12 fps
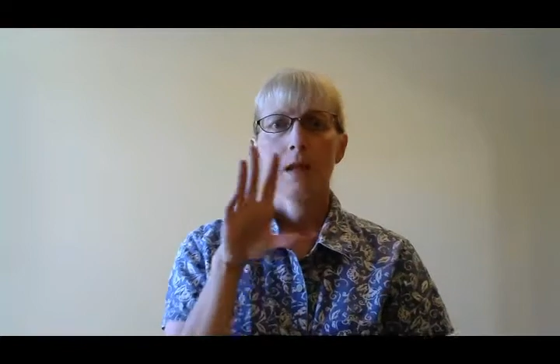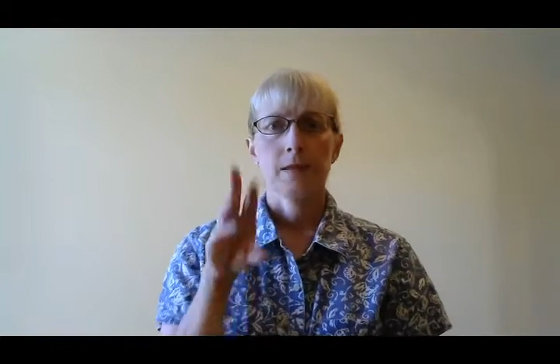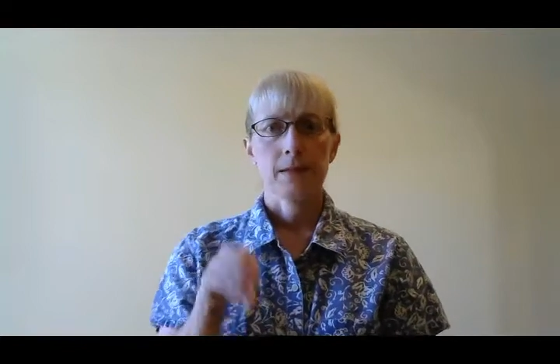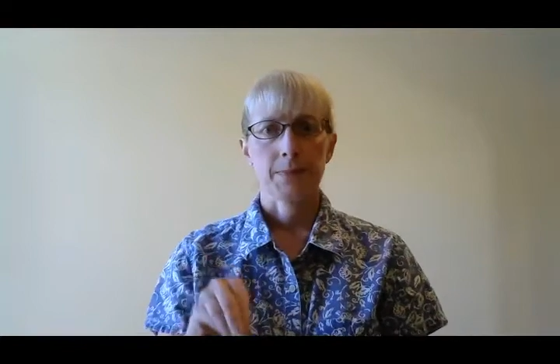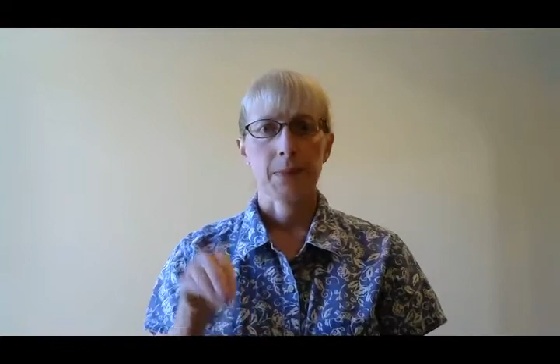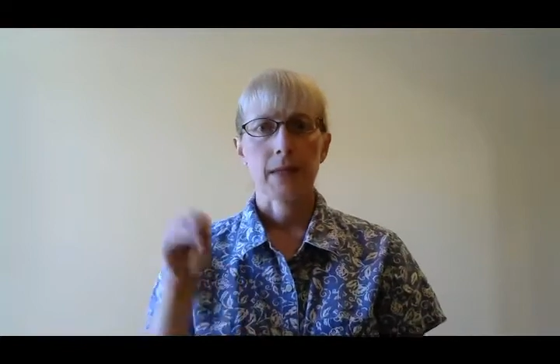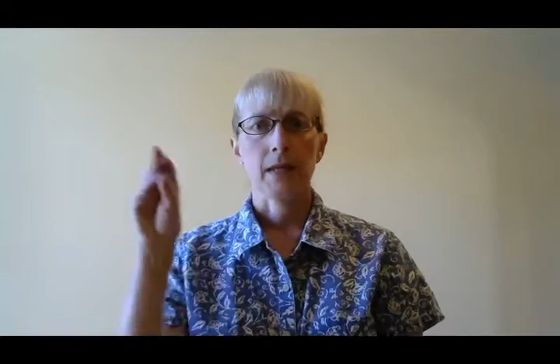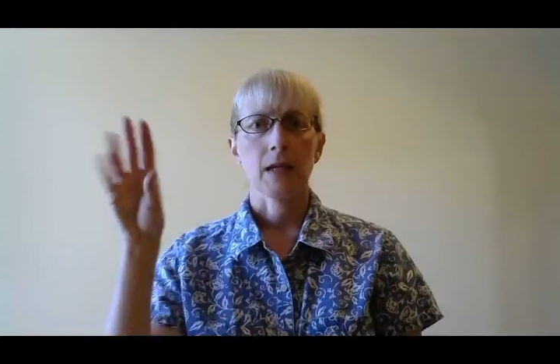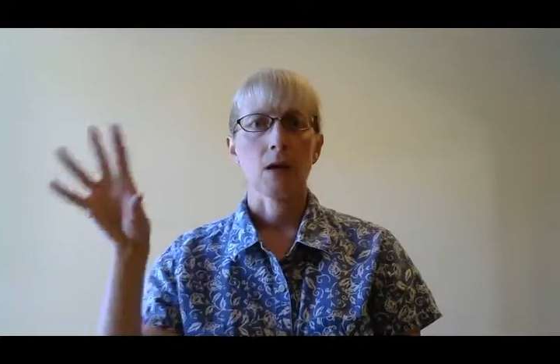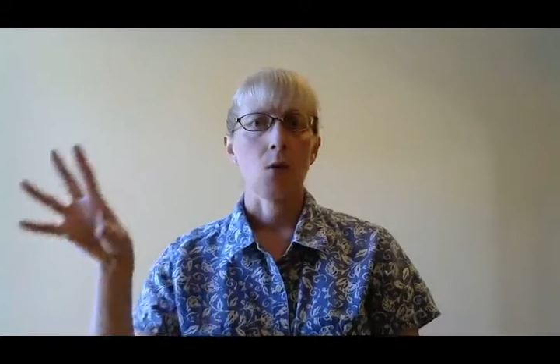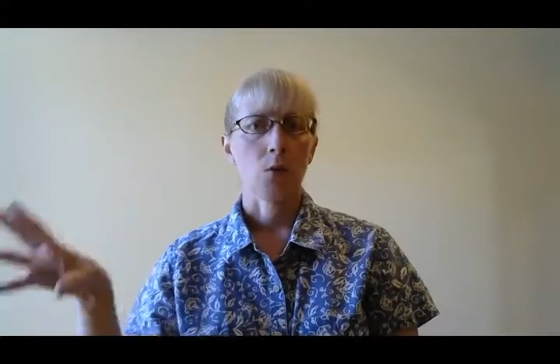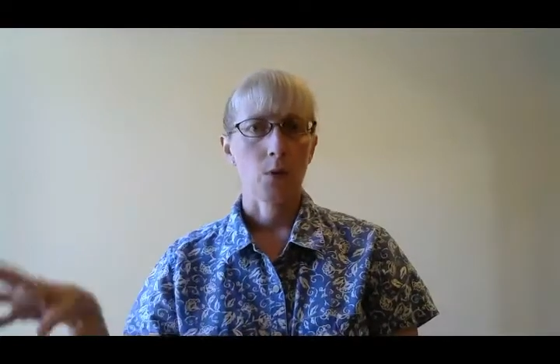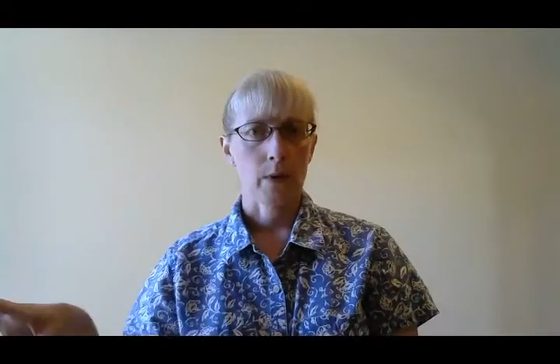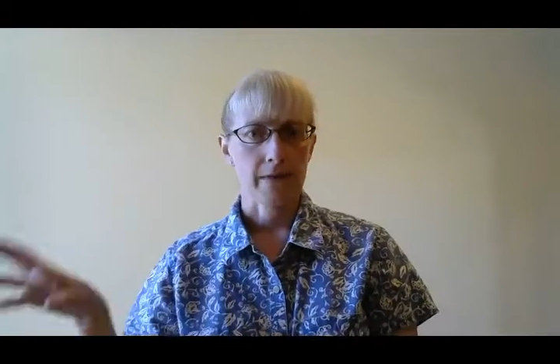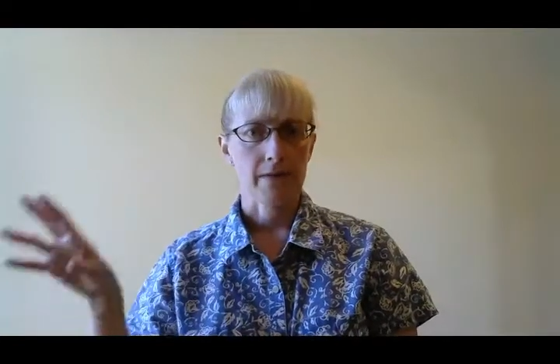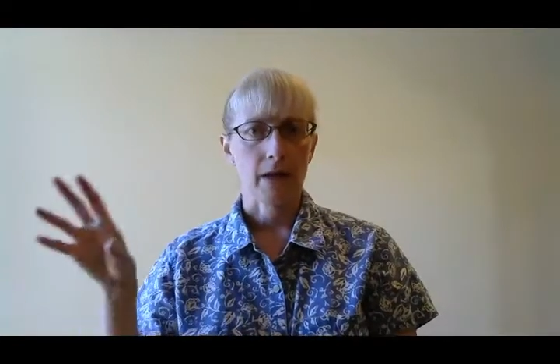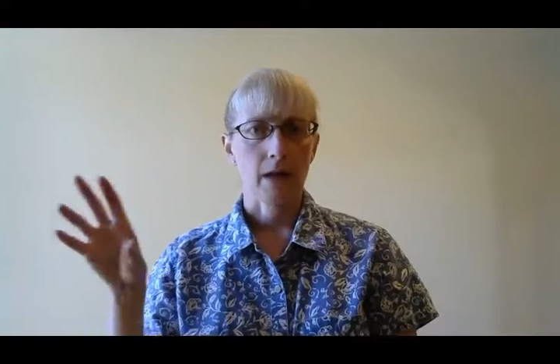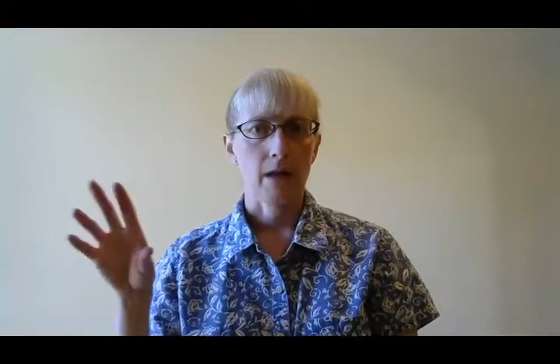spinning, or
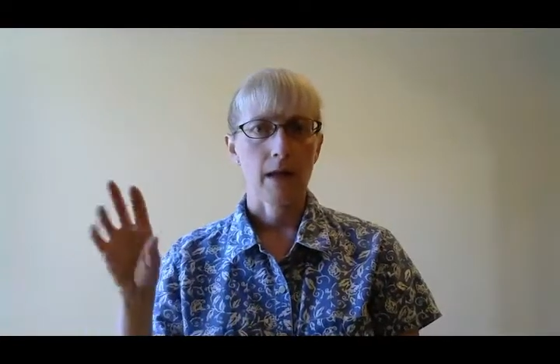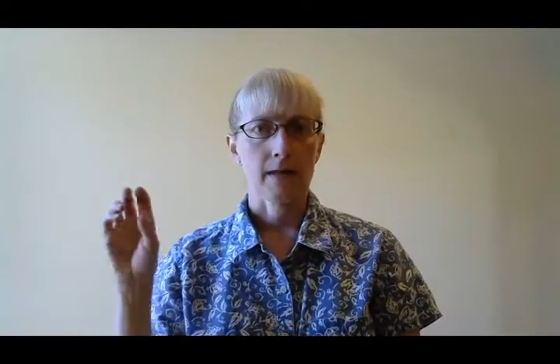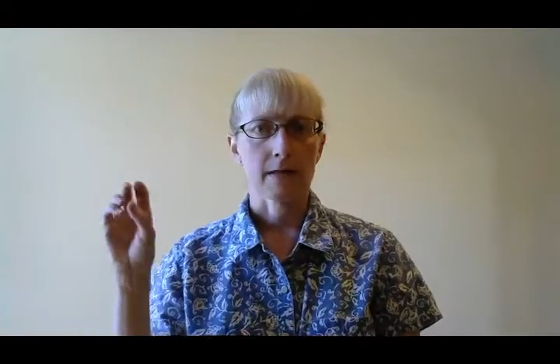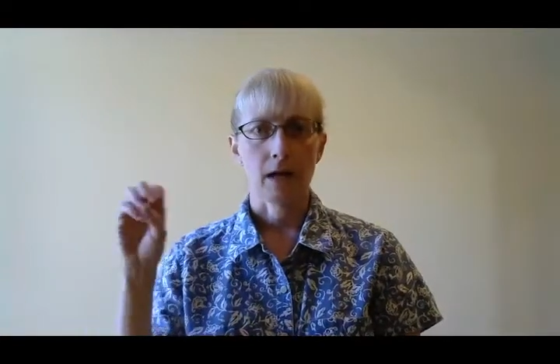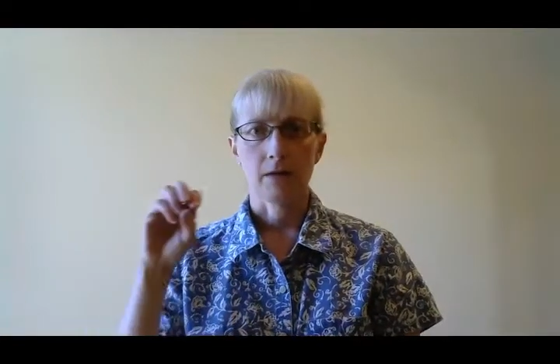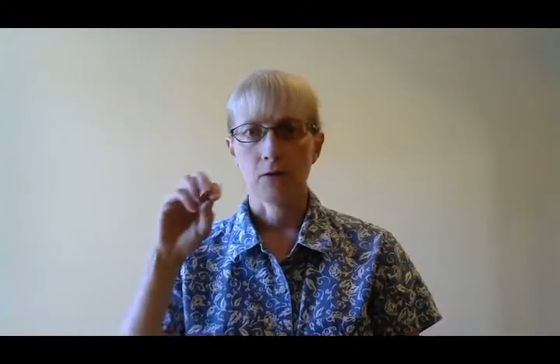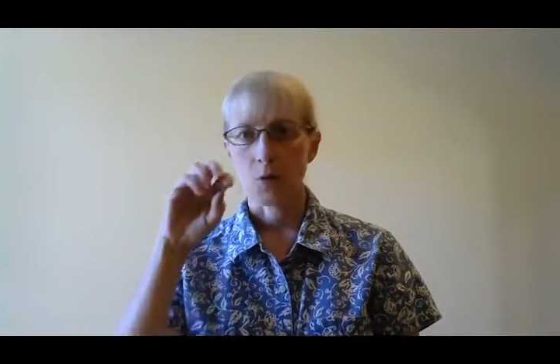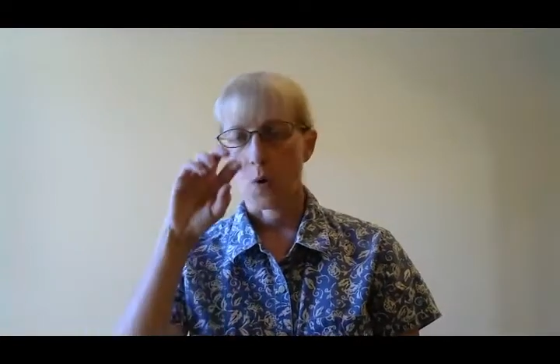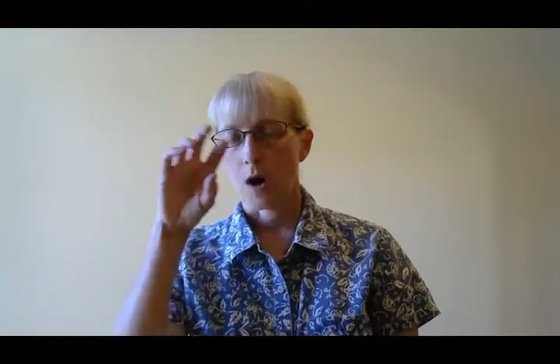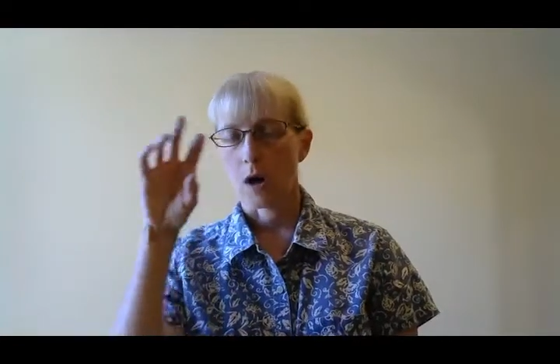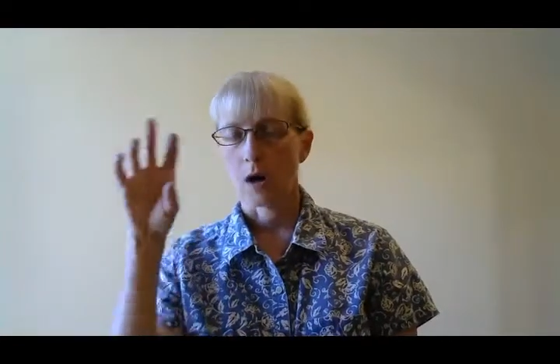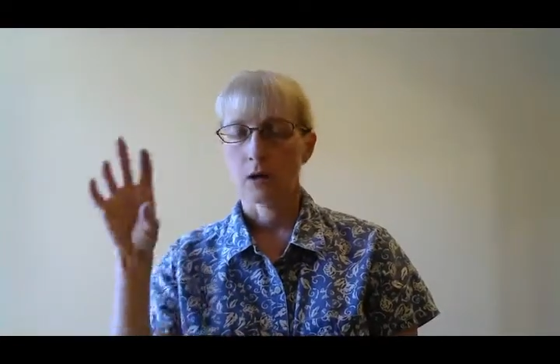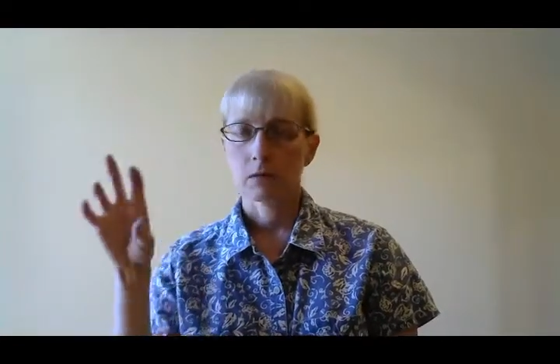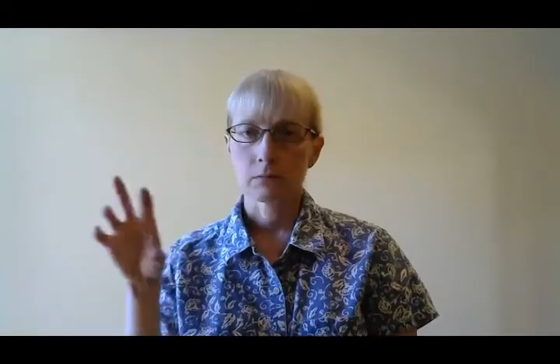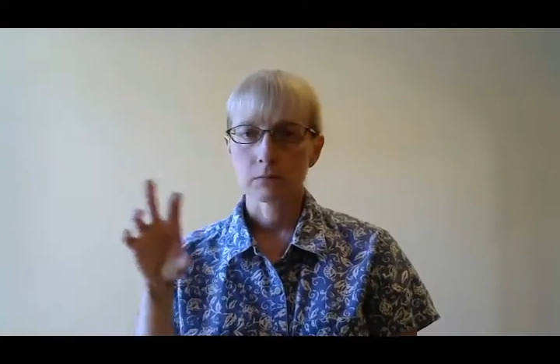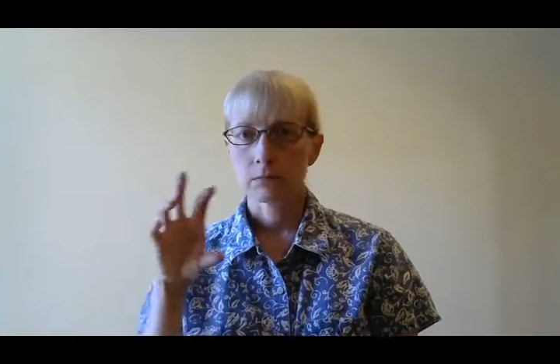weaving as kind of your